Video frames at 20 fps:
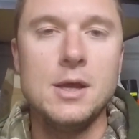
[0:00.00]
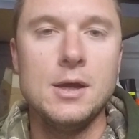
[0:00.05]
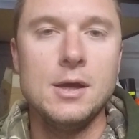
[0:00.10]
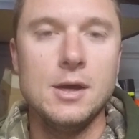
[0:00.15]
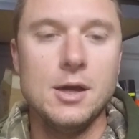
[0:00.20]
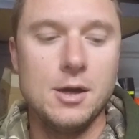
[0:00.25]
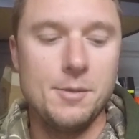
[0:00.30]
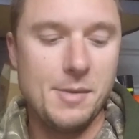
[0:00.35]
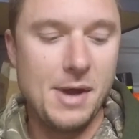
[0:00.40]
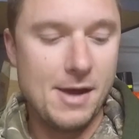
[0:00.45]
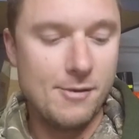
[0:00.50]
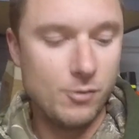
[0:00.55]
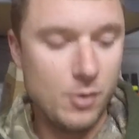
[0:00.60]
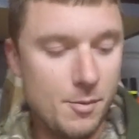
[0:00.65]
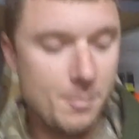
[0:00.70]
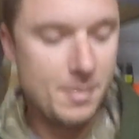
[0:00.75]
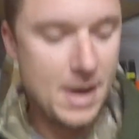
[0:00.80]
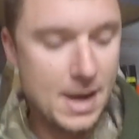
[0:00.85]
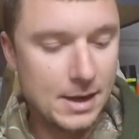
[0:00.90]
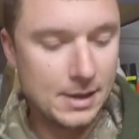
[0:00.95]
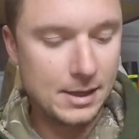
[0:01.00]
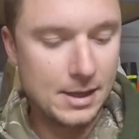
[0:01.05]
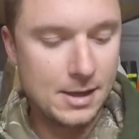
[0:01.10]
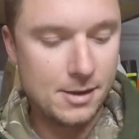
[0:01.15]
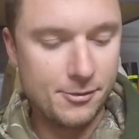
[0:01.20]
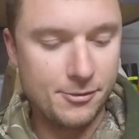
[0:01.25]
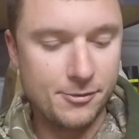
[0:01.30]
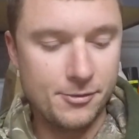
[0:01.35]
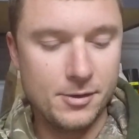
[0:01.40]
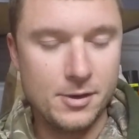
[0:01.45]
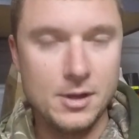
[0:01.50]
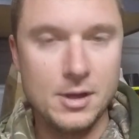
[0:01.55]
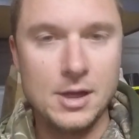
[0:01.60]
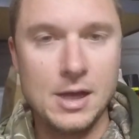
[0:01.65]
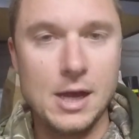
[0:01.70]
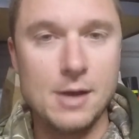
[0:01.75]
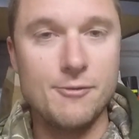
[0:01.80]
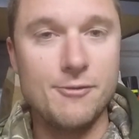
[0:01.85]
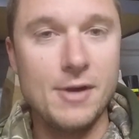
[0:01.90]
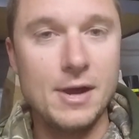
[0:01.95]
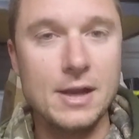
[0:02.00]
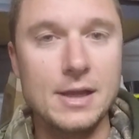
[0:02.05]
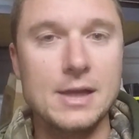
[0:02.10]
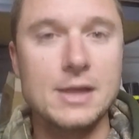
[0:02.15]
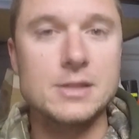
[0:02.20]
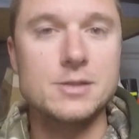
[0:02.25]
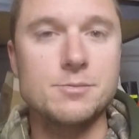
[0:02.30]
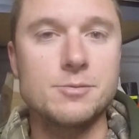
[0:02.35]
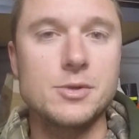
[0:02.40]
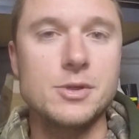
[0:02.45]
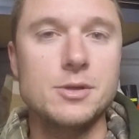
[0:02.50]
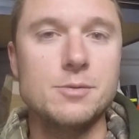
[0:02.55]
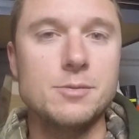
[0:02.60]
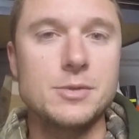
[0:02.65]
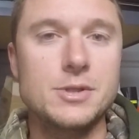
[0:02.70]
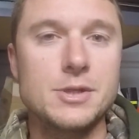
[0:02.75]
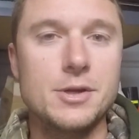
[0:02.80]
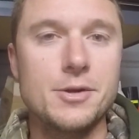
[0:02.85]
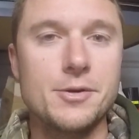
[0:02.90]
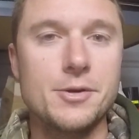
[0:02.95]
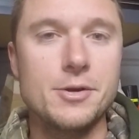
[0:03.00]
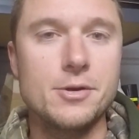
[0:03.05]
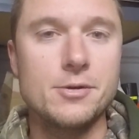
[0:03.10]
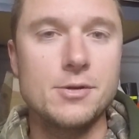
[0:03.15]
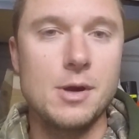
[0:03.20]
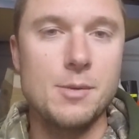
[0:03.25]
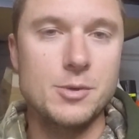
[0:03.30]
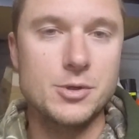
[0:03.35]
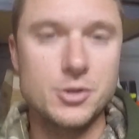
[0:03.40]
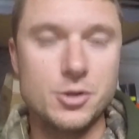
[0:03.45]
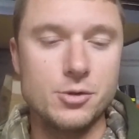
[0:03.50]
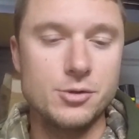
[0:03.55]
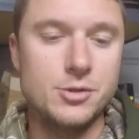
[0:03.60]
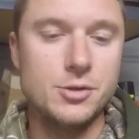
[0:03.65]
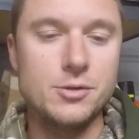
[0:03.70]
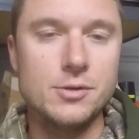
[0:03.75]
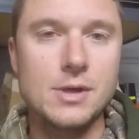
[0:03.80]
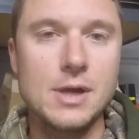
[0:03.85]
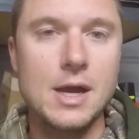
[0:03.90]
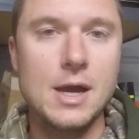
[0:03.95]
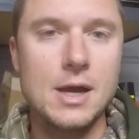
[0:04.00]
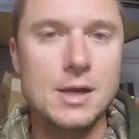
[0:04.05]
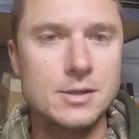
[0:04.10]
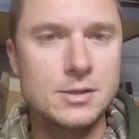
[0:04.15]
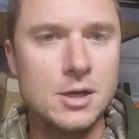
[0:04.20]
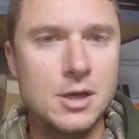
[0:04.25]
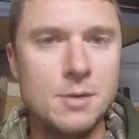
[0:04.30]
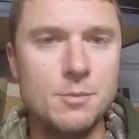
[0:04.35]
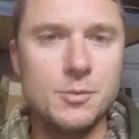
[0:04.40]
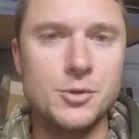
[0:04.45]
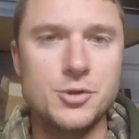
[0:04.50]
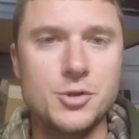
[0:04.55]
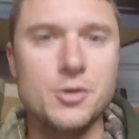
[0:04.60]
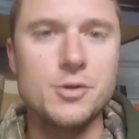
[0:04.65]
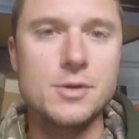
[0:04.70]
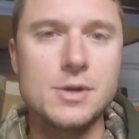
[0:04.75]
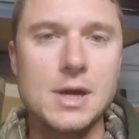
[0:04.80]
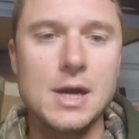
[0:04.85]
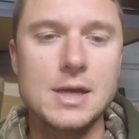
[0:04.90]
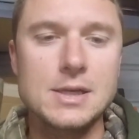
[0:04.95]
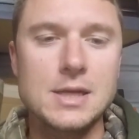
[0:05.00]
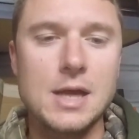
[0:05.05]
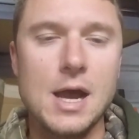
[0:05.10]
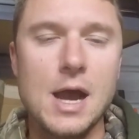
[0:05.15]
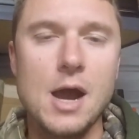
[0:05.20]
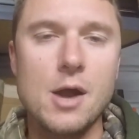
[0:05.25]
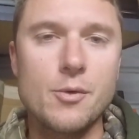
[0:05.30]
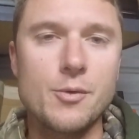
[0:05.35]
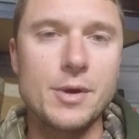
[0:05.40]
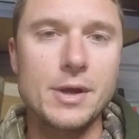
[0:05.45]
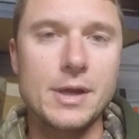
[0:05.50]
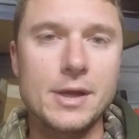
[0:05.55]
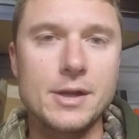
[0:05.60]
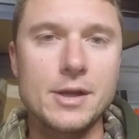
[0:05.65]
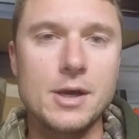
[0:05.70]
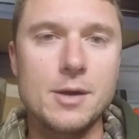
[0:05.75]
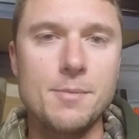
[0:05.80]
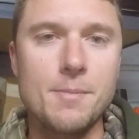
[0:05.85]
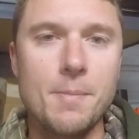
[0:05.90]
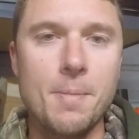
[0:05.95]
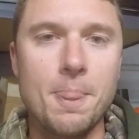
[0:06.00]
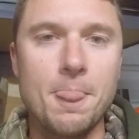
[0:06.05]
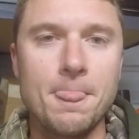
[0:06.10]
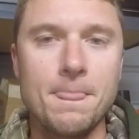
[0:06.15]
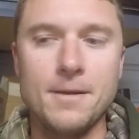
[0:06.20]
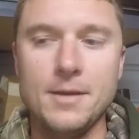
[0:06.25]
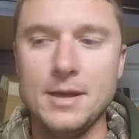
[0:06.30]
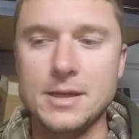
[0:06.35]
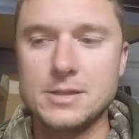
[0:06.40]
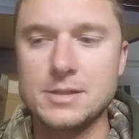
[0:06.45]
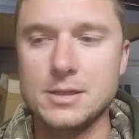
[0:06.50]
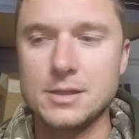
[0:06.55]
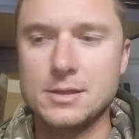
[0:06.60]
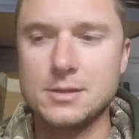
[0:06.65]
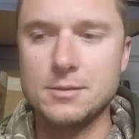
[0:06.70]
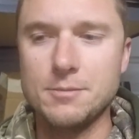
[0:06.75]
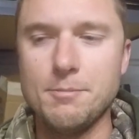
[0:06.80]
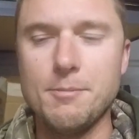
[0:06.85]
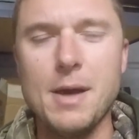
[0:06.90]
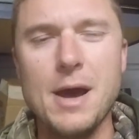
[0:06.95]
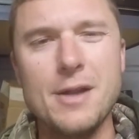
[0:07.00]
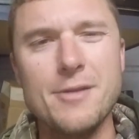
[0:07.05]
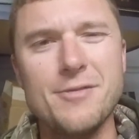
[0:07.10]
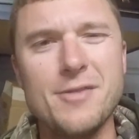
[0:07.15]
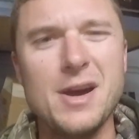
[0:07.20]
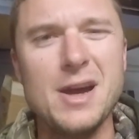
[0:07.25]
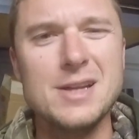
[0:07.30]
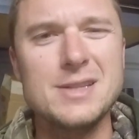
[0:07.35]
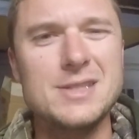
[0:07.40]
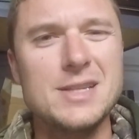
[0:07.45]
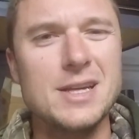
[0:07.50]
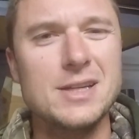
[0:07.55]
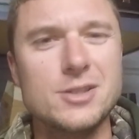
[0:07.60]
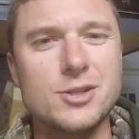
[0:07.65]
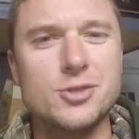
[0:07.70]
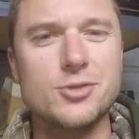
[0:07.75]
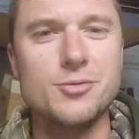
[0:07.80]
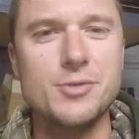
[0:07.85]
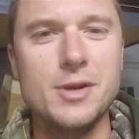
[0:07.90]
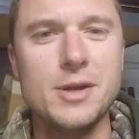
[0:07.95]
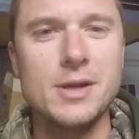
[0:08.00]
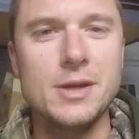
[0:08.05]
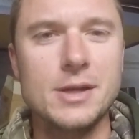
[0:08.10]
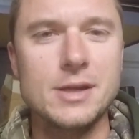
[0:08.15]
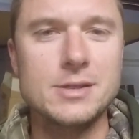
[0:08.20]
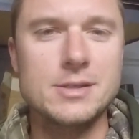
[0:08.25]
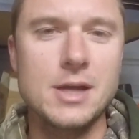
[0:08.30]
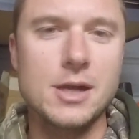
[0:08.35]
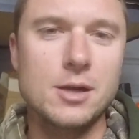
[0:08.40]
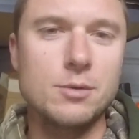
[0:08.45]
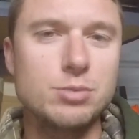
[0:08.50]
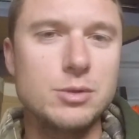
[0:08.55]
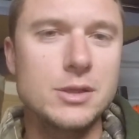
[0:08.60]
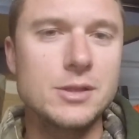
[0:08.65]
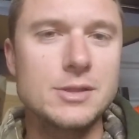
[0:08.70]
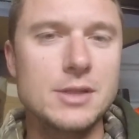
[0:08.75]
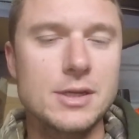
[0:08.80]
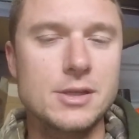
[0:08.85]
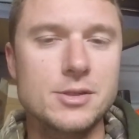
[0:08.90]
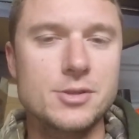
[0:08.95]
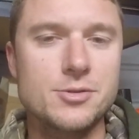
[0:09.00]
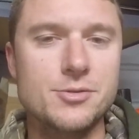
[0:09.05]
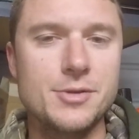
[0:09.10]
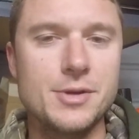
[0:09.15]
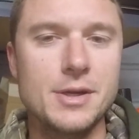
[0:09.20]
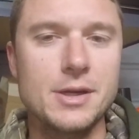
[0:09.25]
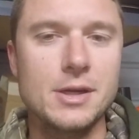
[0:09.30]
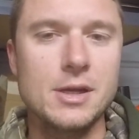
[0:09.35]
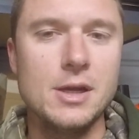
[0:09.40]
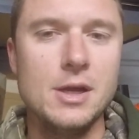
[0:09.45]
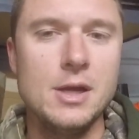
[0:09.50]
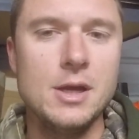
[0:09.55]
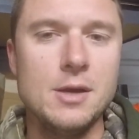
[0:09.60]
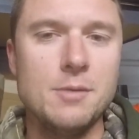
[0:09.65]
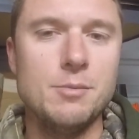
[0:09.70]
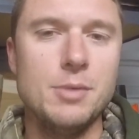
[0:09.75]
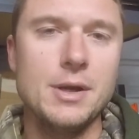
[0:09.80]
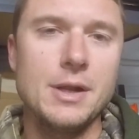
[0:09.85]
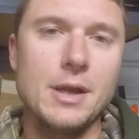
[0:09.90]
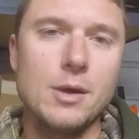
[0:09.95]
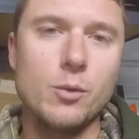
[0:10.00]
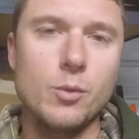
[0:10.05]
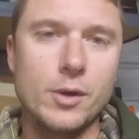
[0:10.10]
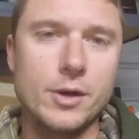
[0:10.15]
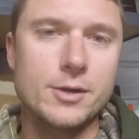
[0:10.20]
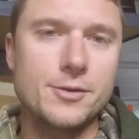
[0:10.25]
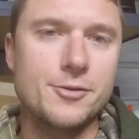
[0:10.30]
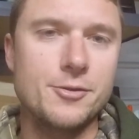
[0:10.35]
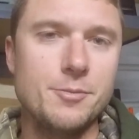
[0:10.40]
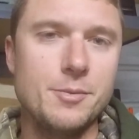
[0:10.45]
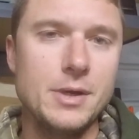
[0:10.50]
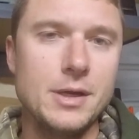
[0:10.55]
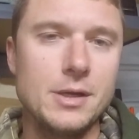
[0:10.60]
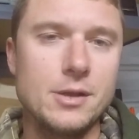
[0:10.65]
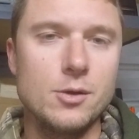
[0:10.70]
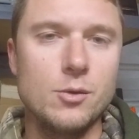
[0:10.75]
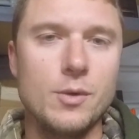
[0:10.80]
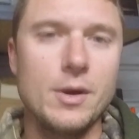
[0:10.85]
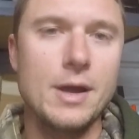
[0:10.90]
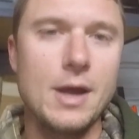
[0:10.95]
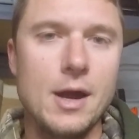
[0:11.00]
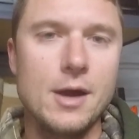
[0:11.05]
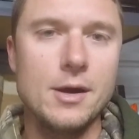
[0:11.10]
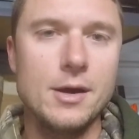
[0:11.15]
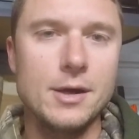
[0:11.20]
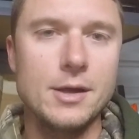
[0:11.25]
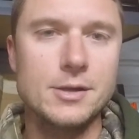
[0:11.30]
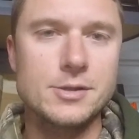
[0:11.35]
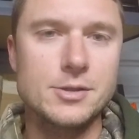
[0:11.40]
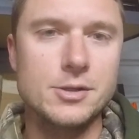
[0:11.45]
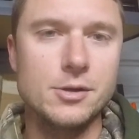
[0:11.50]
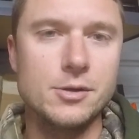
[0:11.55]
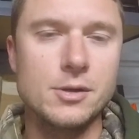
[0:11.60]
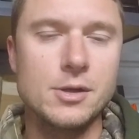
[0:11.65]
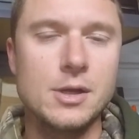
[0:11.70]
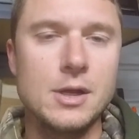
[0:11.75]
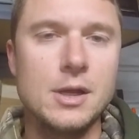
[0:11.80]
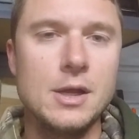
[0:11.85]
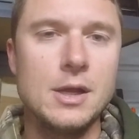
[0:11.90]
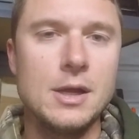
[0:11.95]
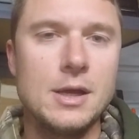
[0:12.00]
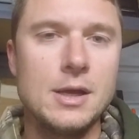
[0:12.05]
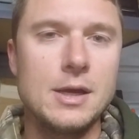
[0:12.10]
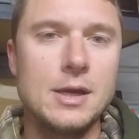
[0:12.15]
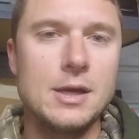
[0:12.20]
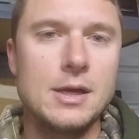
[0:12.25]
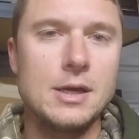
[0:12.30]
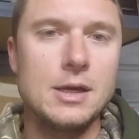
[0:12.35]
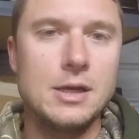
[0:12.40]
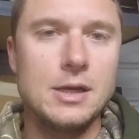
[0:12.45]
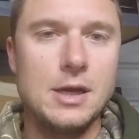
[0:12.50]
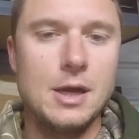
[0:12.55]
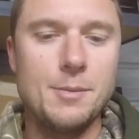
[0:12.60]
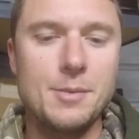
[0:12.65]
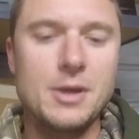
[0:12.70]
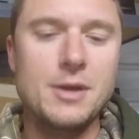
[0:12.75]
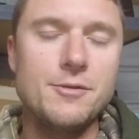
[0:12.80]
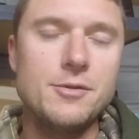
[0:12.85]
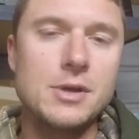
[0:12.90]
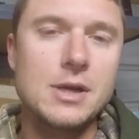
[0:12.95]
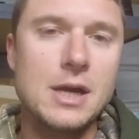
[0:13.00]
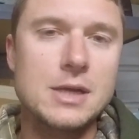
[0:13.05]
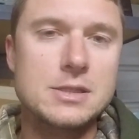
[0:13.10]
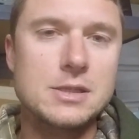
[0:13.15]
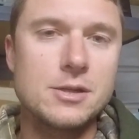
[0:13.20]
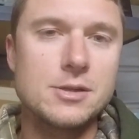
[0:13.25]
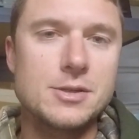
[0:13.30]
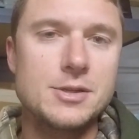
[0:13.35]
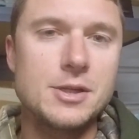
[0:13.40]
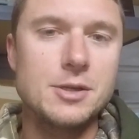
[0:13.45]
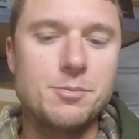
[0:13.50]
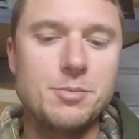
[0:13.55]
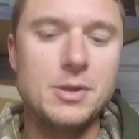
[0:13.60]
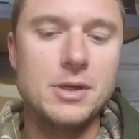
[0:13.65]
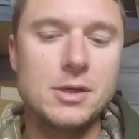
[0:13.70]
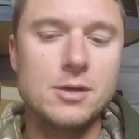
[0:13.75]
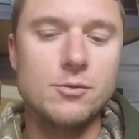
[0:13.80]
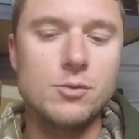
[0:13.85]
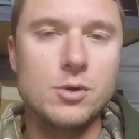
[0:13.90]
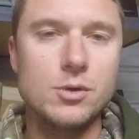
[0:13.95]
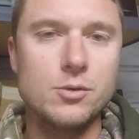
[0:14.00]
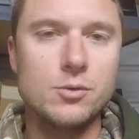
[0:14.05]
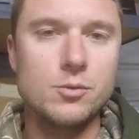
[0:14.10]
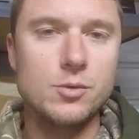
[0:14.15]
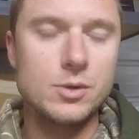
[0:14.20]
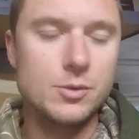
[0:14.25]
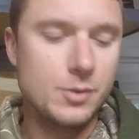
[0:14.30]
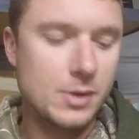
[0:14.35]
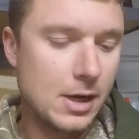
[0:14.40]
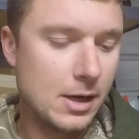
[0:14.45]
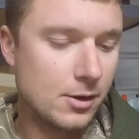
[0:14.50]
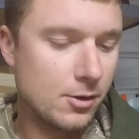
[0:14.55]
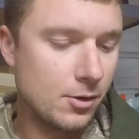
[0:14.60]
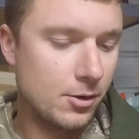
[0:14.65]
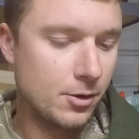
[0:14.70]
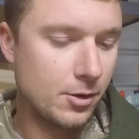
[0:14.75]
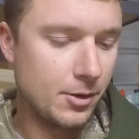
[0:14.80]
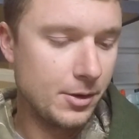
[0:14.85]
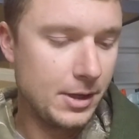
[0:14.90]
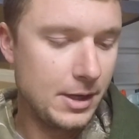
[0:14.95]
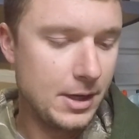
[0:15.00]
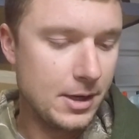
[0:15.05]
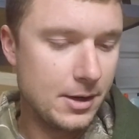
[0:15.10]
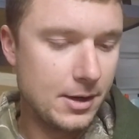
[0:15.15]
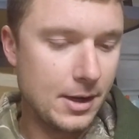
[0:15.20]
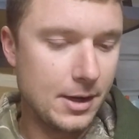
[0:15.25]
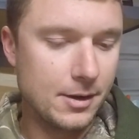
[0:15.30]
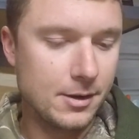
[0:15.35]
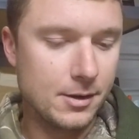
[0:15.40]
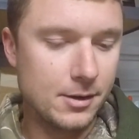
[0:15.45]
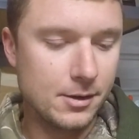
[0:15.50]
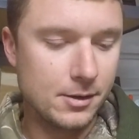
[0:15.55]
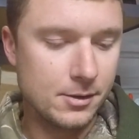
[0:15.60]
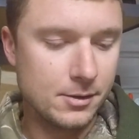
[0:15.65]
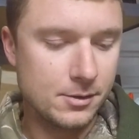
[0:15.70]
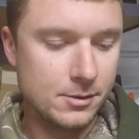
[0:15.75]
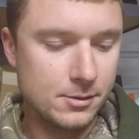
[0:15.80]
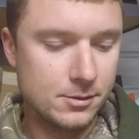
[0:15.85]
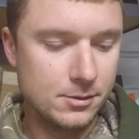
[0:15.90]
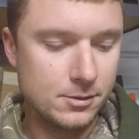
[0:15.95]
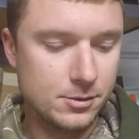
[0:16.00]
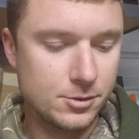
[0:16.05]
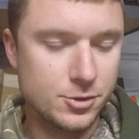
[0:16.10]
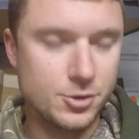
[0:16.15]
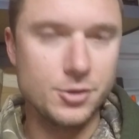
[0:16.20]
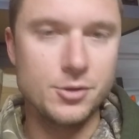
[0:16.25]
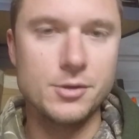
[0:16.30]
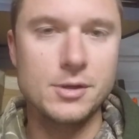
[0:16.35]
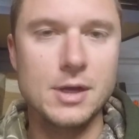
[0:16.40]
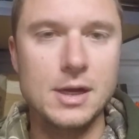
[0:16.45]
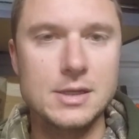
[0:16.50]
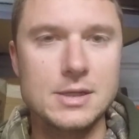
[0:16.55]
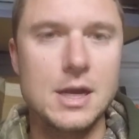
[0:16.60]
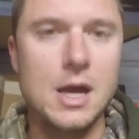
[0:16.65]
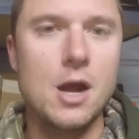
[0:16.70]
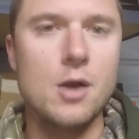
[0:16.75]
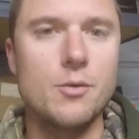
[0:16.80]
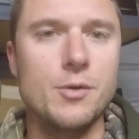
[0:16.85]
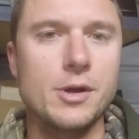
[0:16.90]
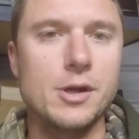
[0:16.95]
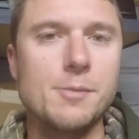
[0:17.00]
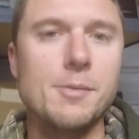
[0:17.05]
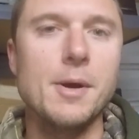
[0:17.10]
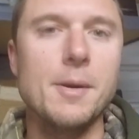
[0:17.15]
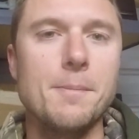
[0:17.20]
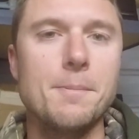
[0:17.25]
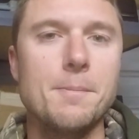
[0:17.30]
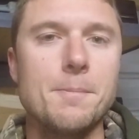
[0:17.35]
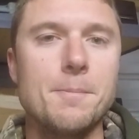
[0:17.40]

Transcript: um, I have one bag left. I finally got some good material. I'm gonna show it to you guys. I'm gonna show you guys how I rig it up. It's a modified Texas rig. It's not complete Texas rig, but it works for me in the way I hunt. So I'm gonna give you guys a little sneak peek of what, what we got going on here, and uh, show you guys how I rig them up.